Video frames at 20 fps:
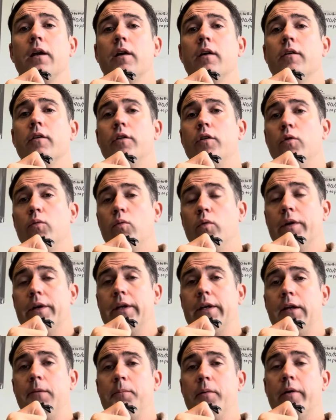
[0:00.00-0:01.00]
you want to
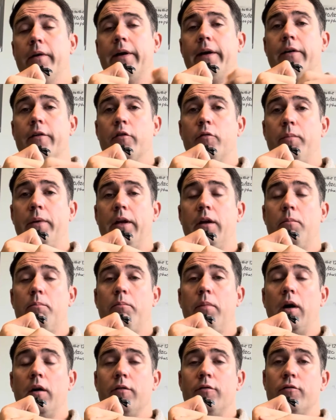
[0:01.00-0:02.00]
keep your airspeed
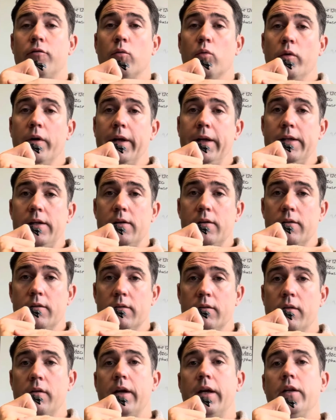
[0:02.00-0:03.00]
above 40
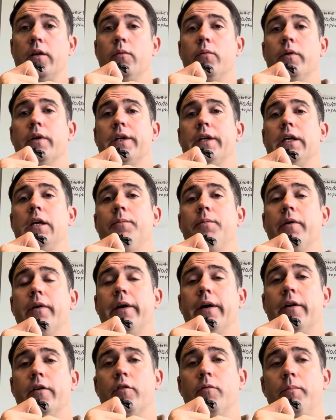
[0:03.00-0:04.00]
and you want to keep your
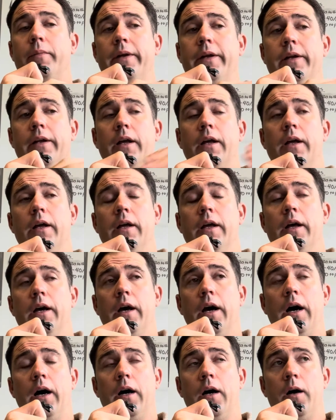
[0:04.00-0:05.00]
airspeed
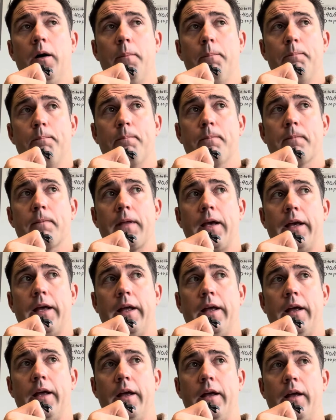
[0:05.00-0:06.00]
um,
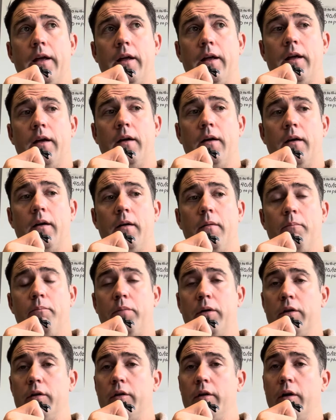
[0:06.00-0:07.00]

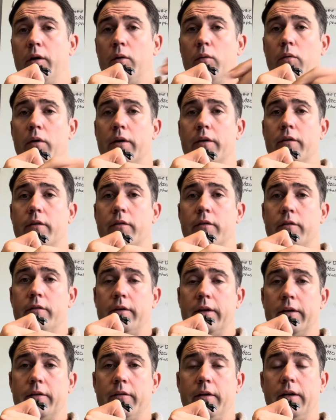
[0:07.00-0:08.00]
below
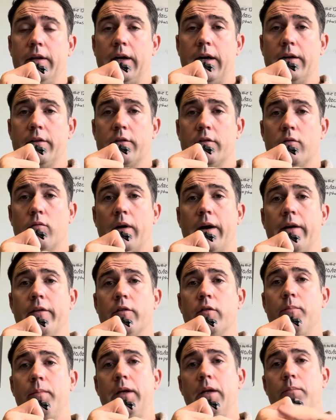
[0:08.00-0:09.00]
60 knots ground
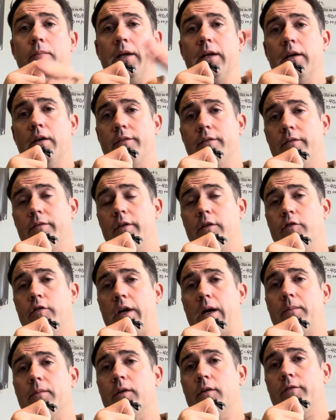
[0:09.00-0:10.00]
speed because of the
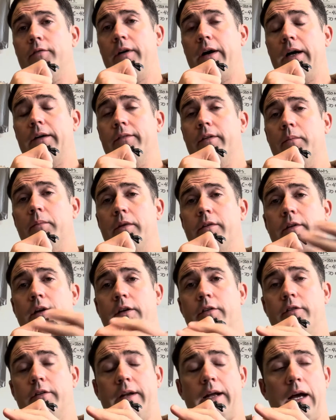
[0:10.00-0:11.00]
Chapter 5
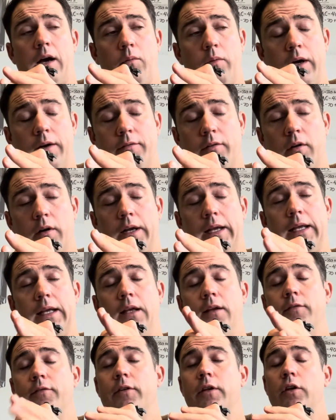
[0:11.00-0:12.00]
limitation. However,
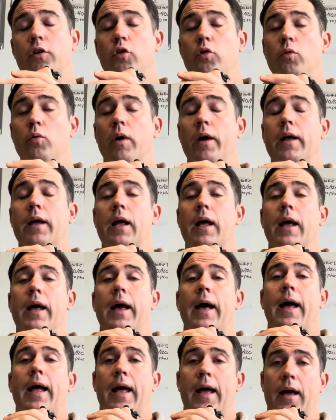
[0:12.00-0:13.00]
if you
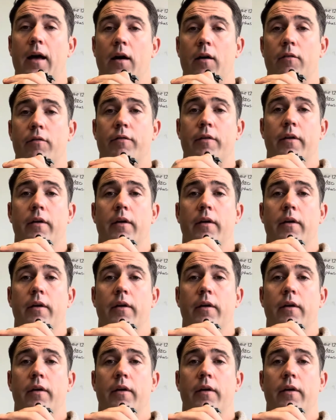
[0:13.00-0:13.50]
have